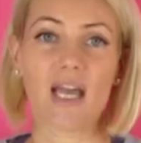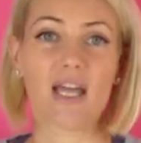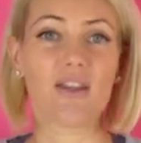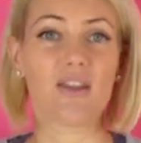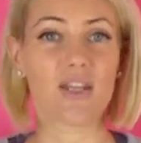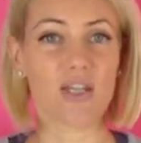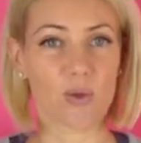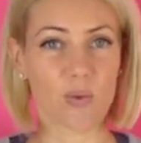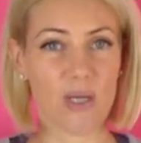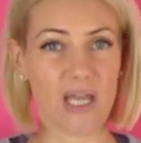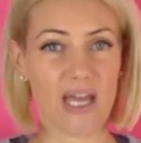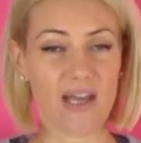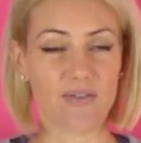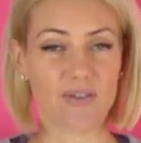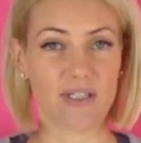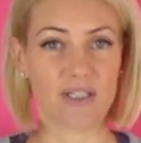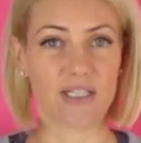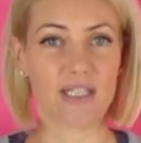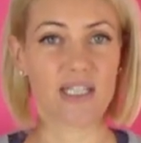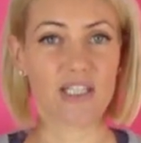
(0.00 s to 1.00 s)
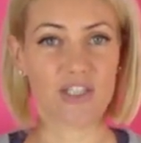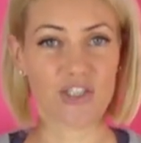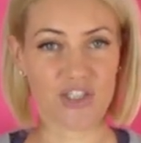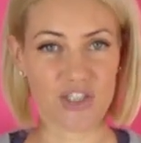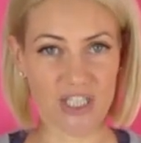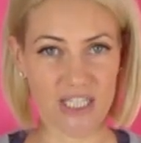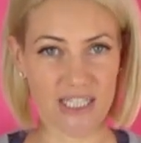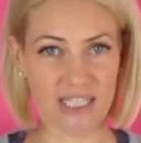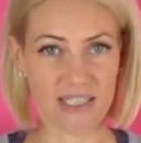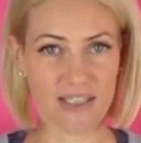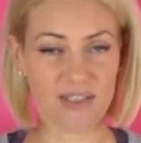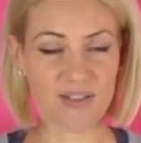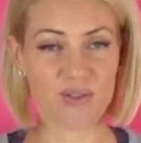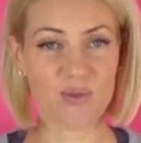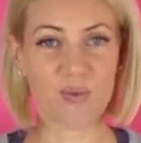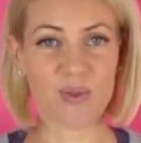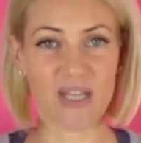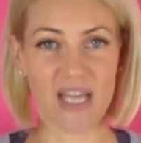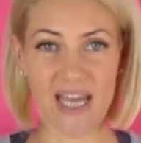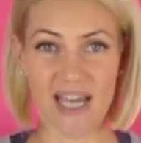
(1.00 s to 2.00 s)
and there we have it, cheese
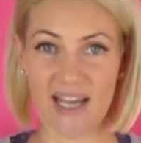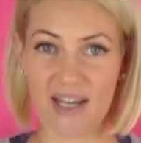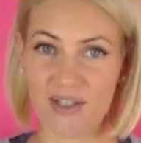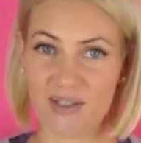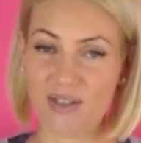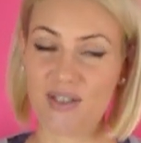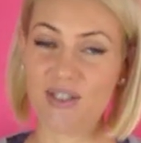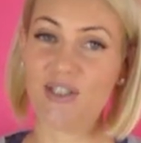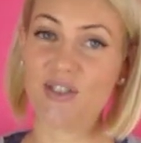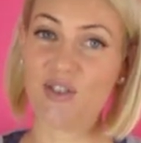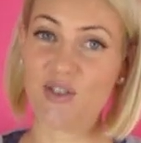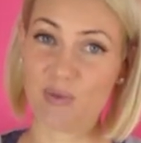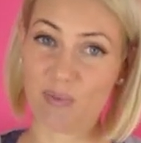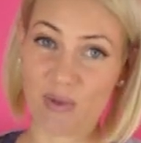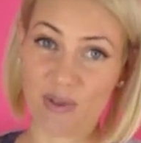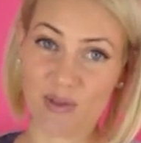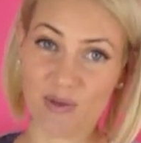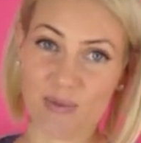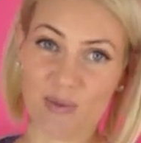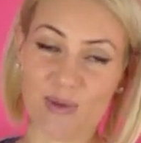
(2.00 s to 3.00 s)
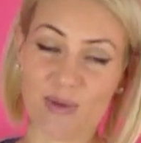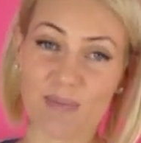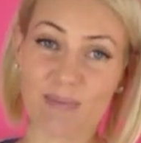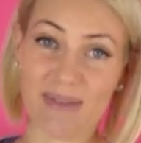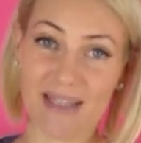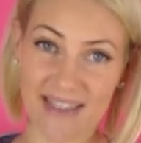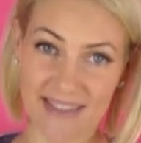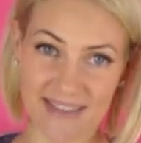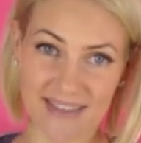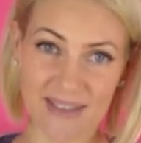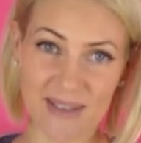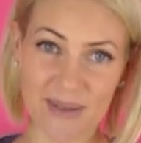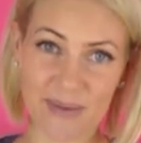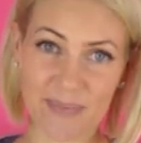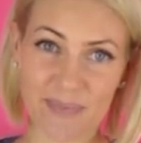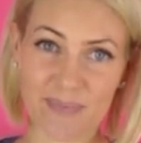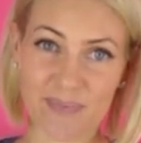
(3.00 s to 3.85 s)
without disposable plastic.